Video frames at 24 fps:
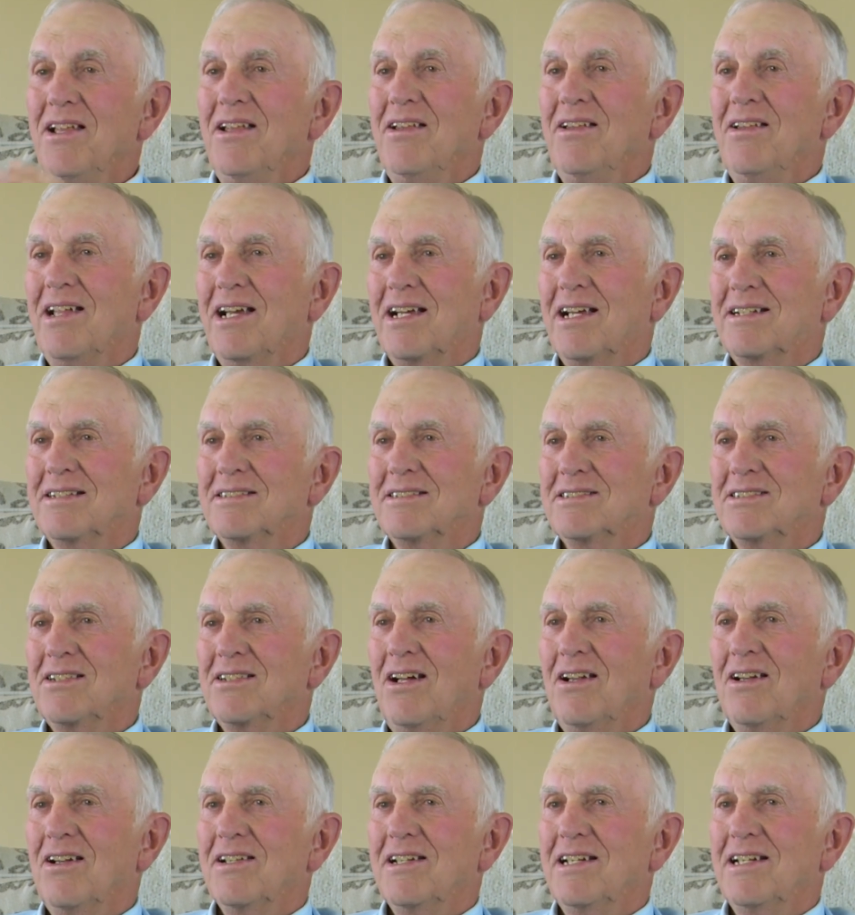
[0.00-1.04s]
they
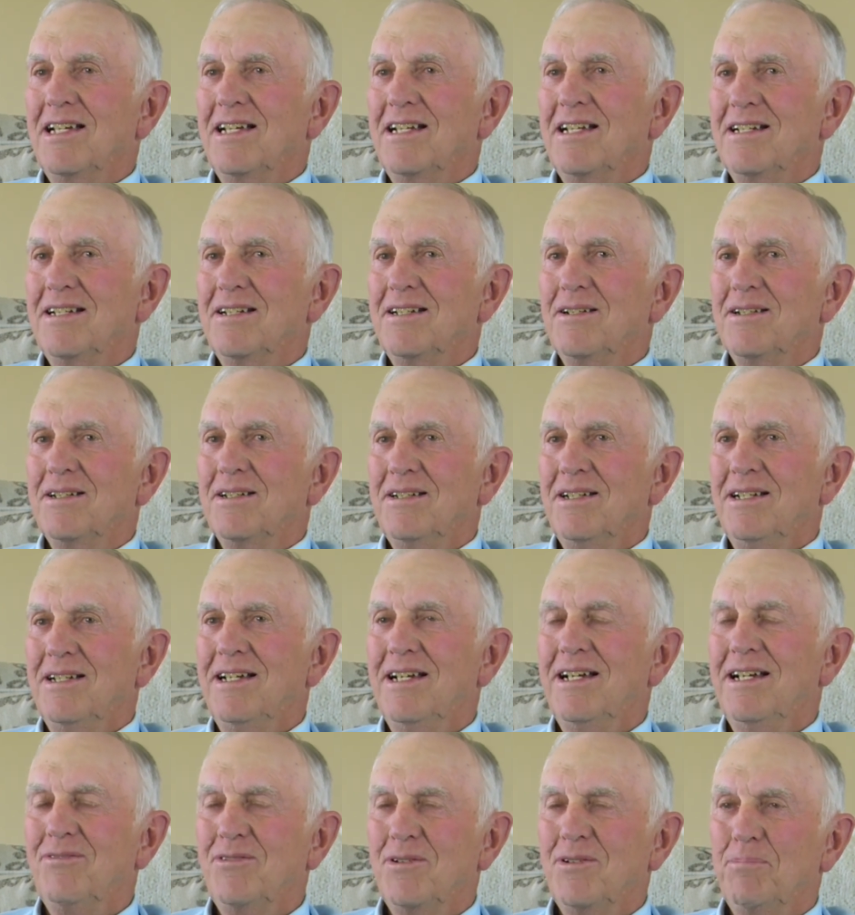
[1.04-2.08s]
consolidated and
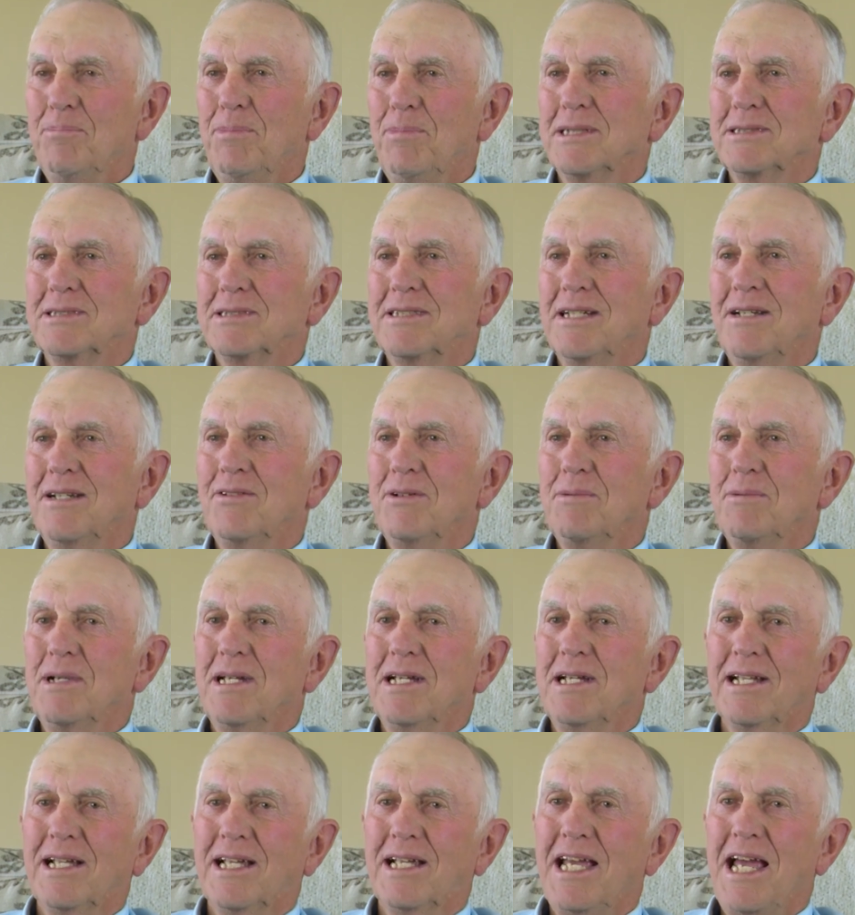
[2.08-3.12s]
bused
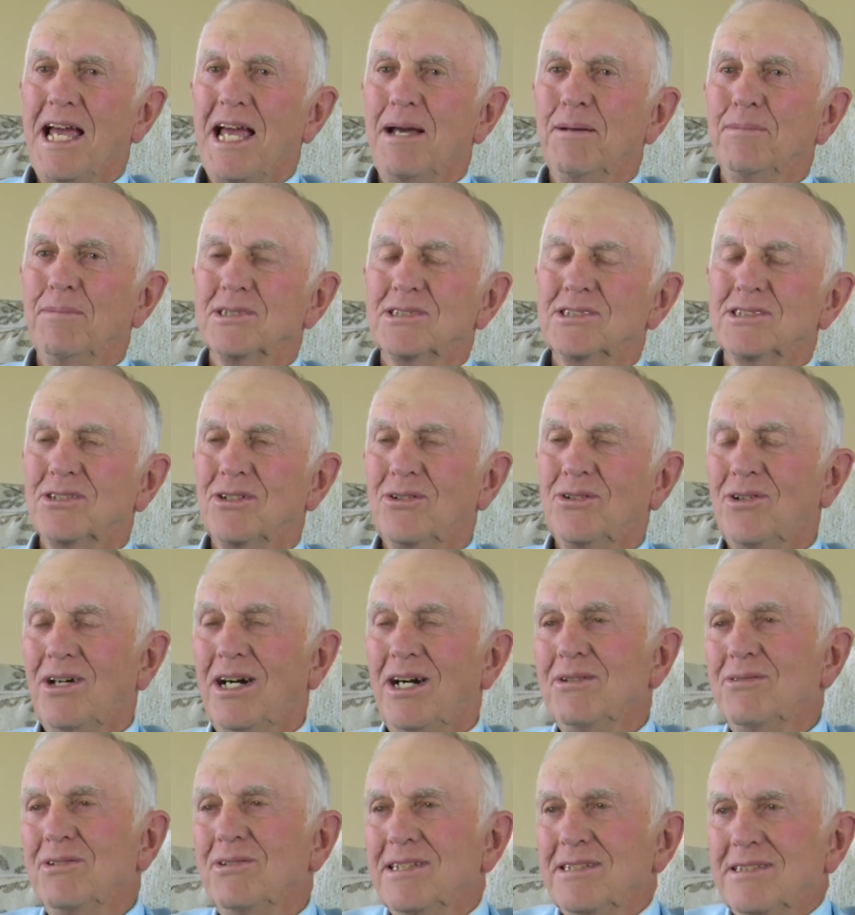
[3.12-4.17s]
everybody to Camas, so
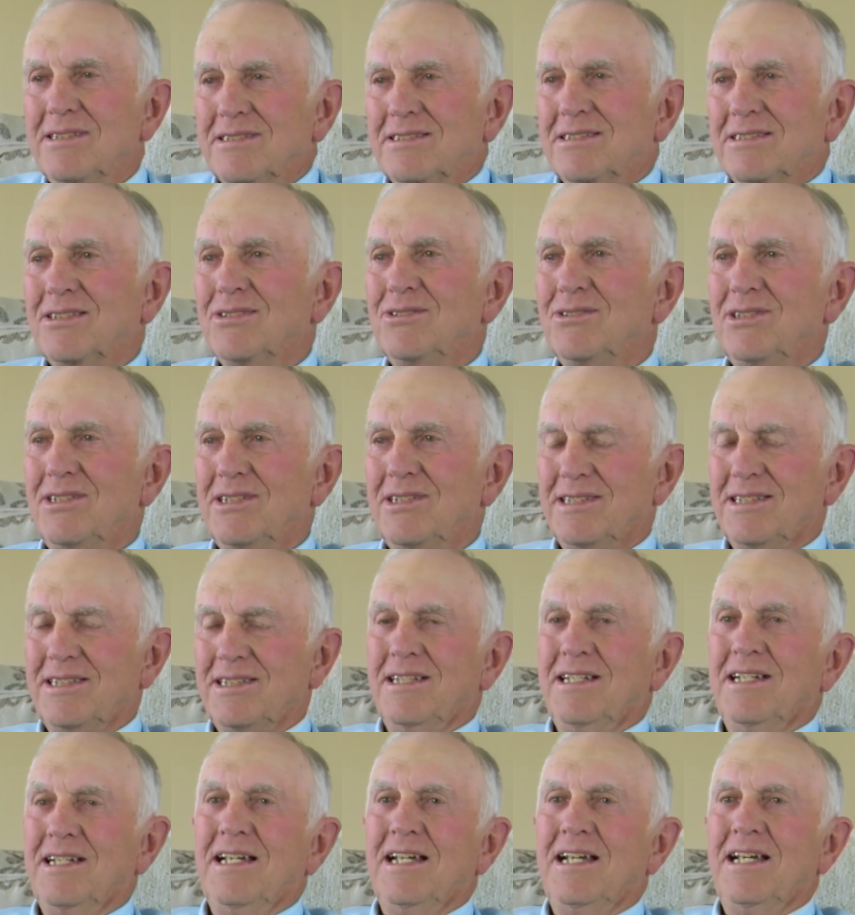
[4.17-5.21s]
I went to school
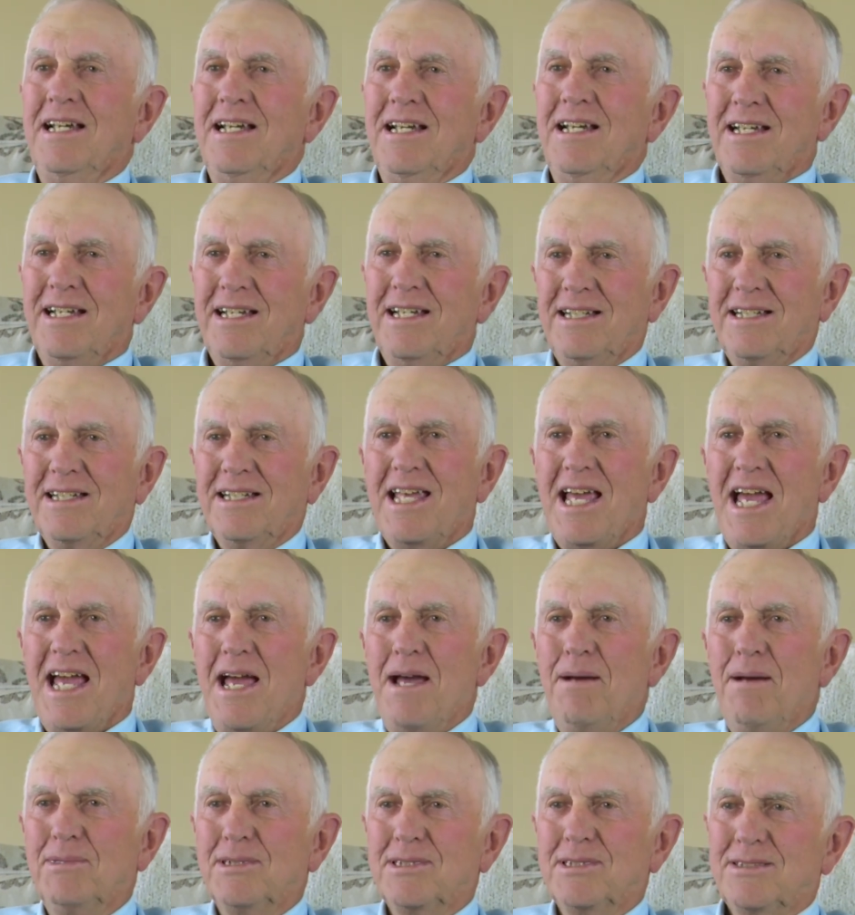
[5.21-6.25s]
in
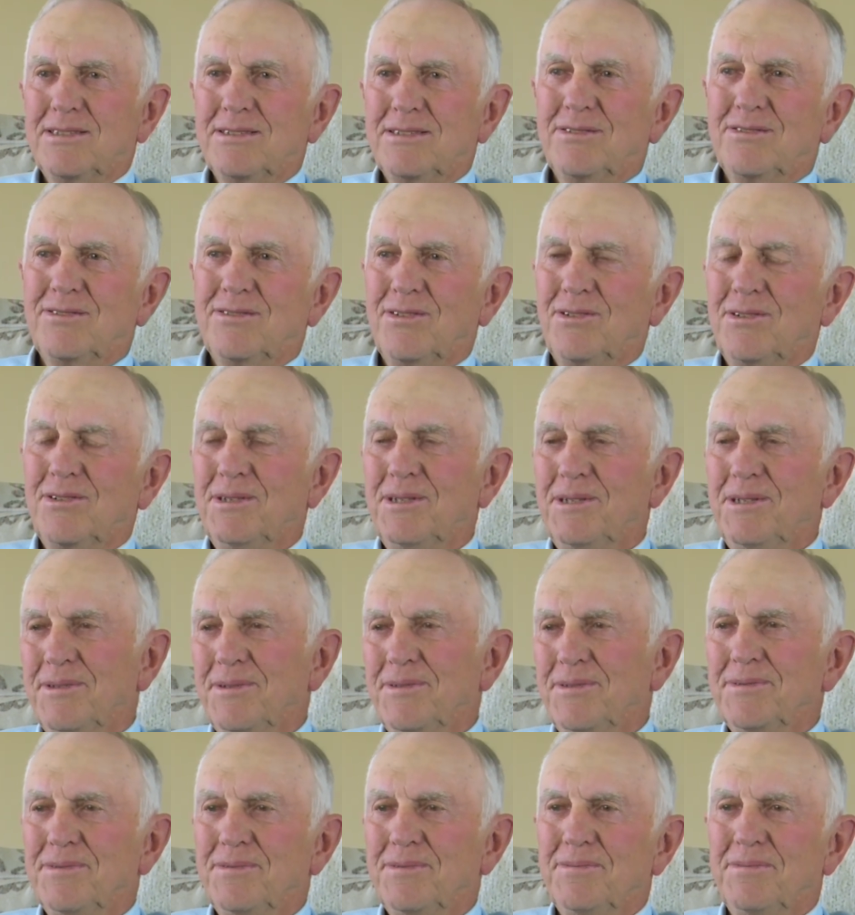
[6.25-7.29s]
Camas for
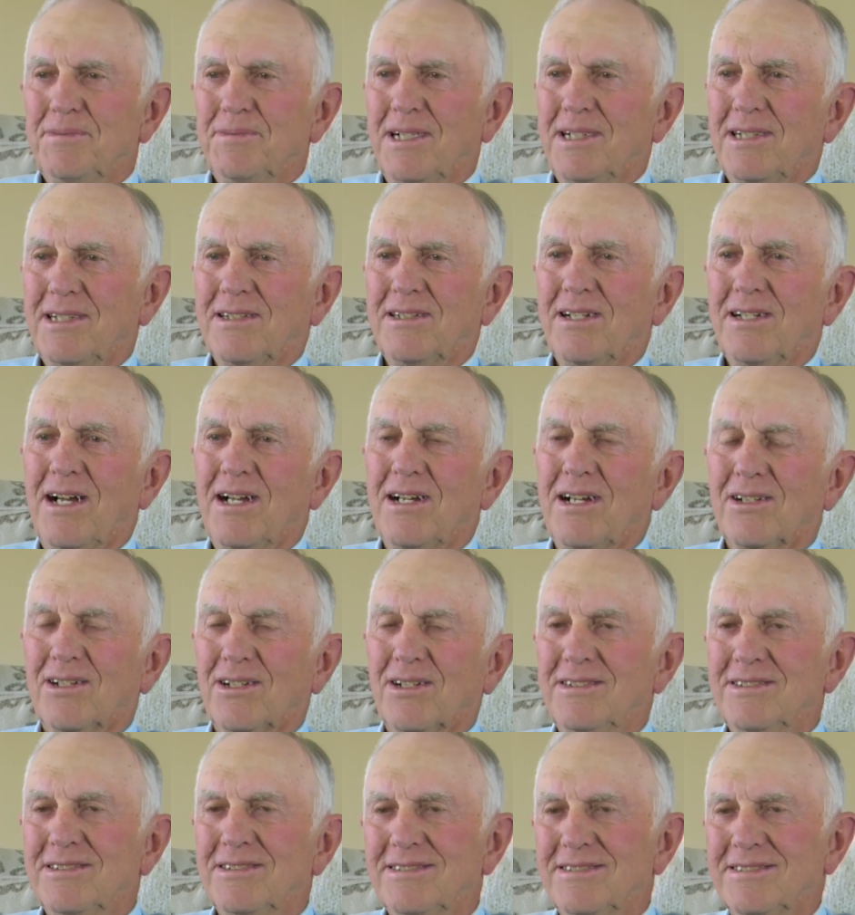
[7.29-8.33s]
my entire
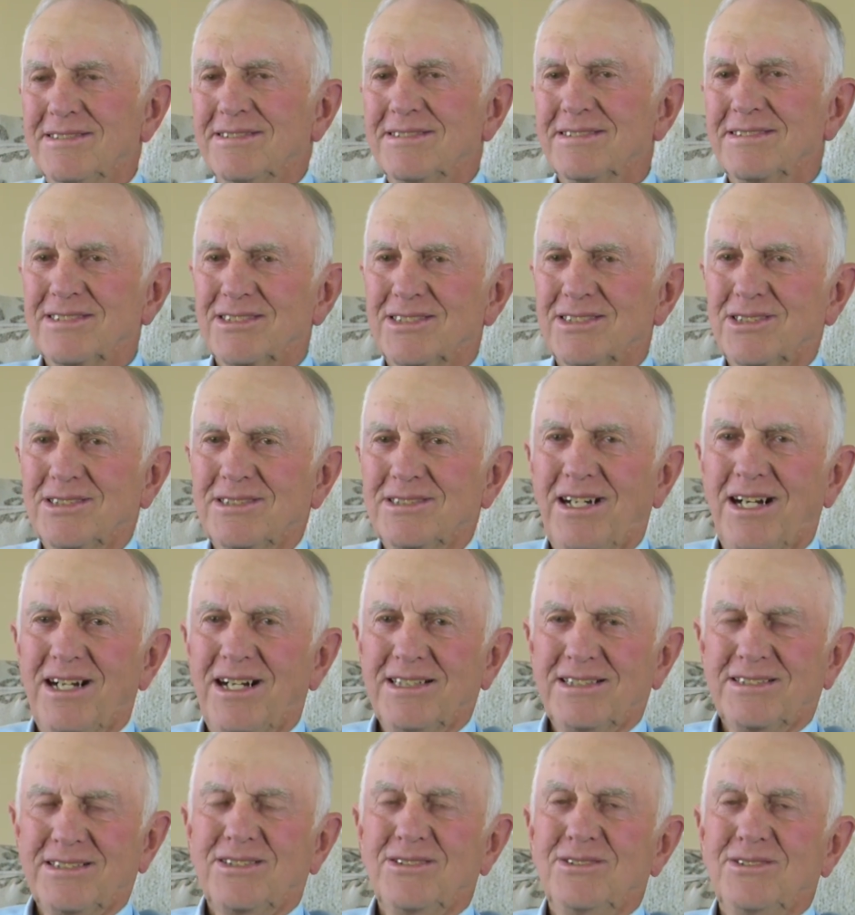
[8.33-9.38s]

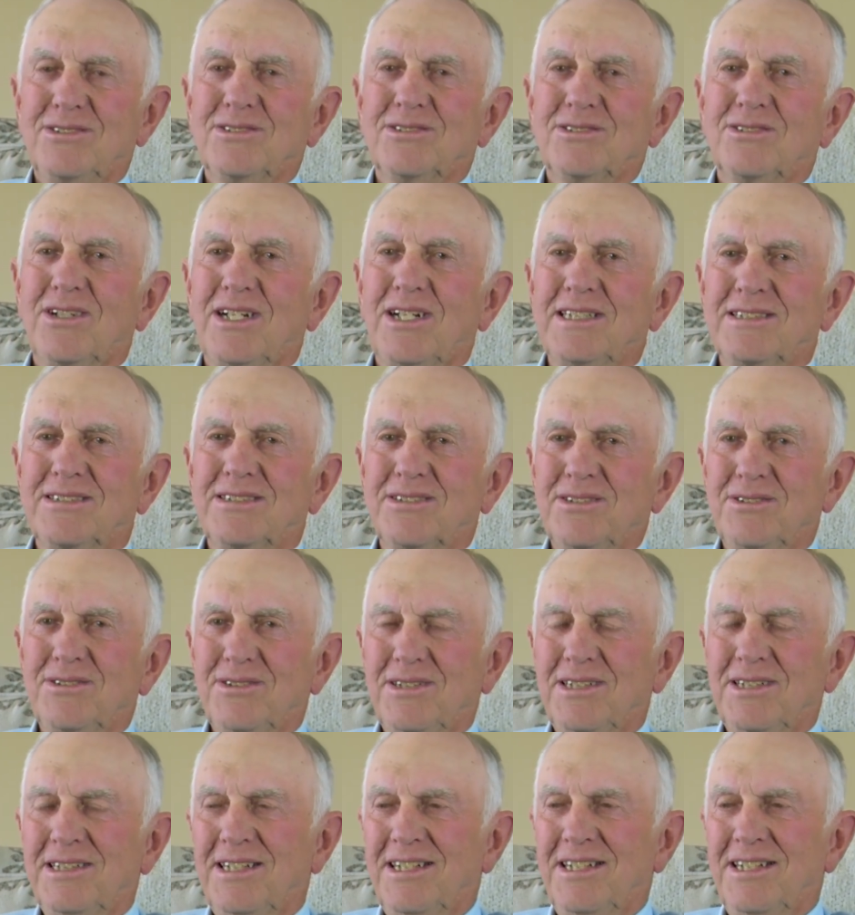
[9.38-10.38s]
high school and grade school.